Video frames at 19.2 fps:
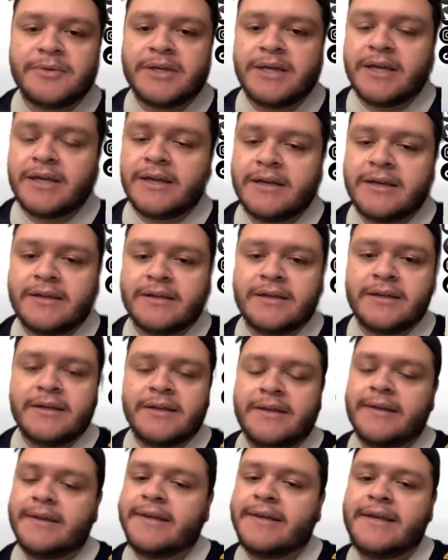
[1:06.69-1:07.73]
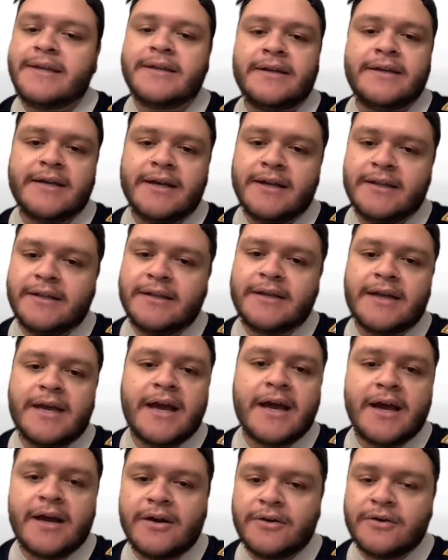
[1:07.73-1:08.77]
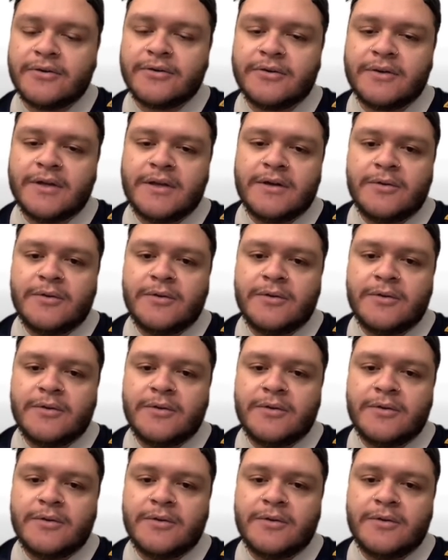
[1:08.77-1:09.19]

we had Keenan Allen out,